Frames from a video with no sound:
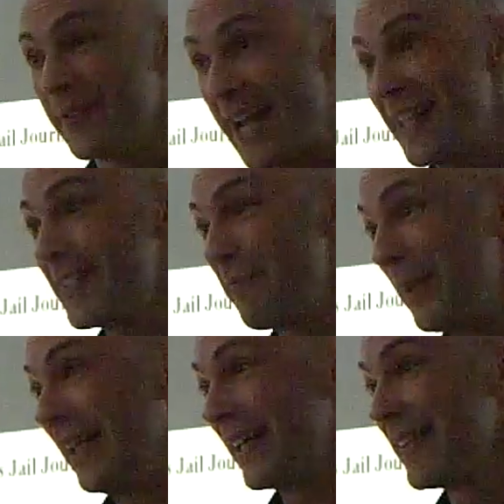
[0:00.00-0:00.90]
Tens of
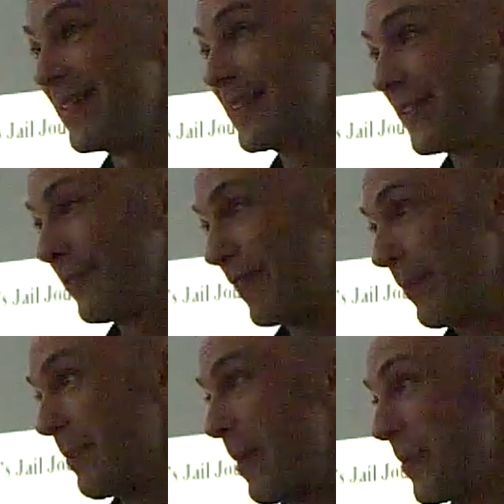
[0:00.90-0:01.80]
millions to
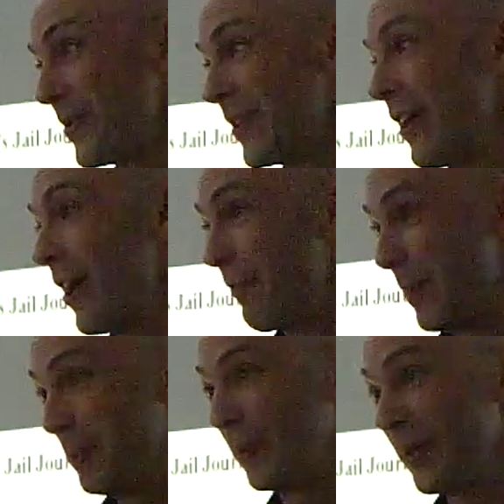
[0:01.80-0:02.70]
family members of
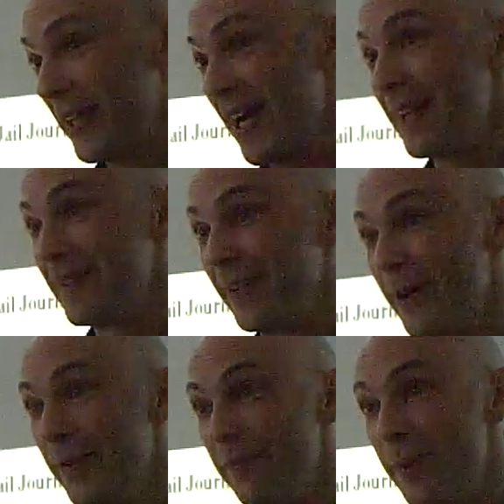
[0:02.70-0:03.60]
people the guards
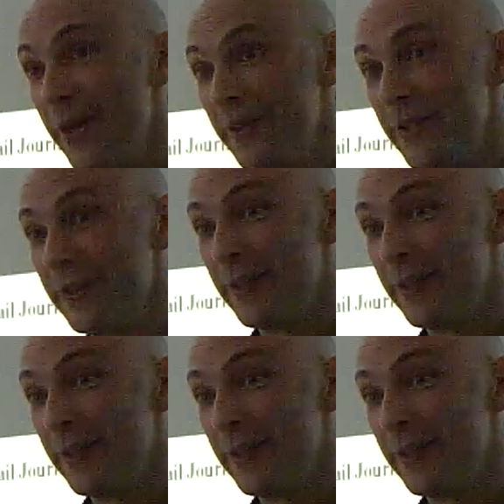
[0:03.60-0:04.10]
alone have murdered.